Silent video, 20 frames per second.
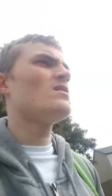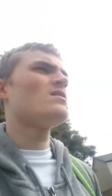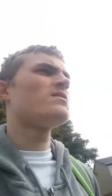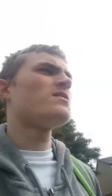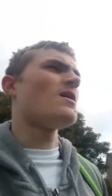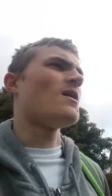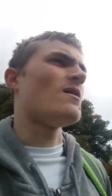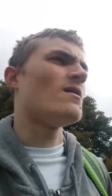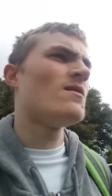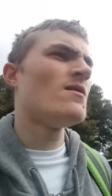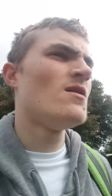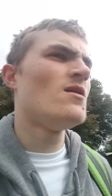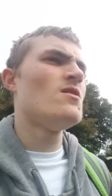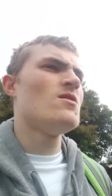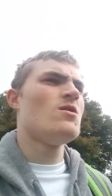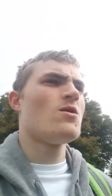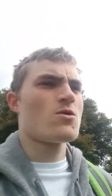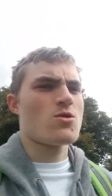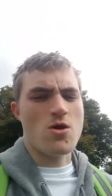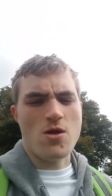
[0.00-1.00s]
yeah,
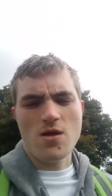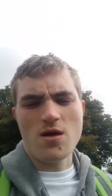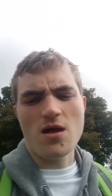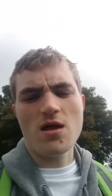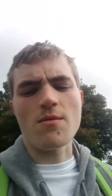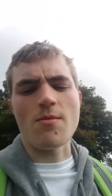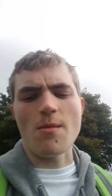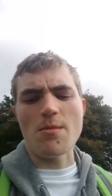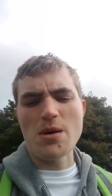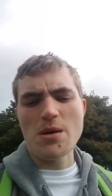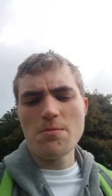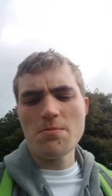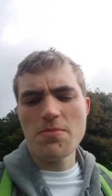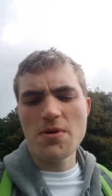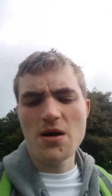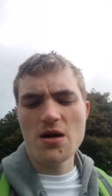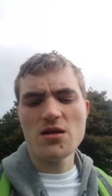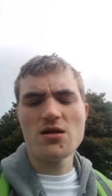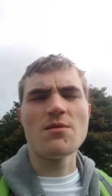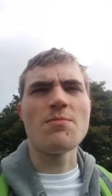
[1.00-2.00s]
look, Junnies,
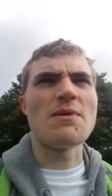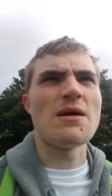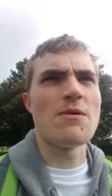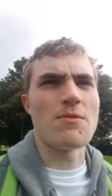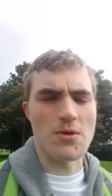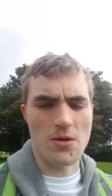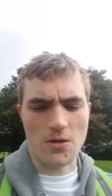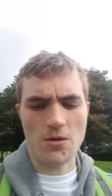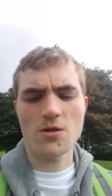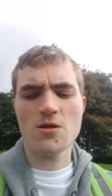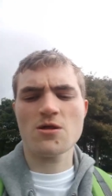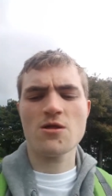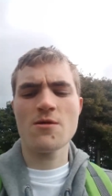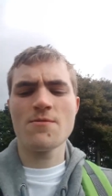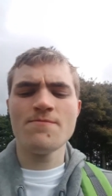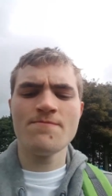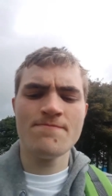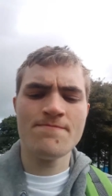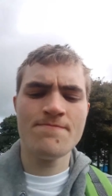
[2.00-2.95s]
remember to be with us.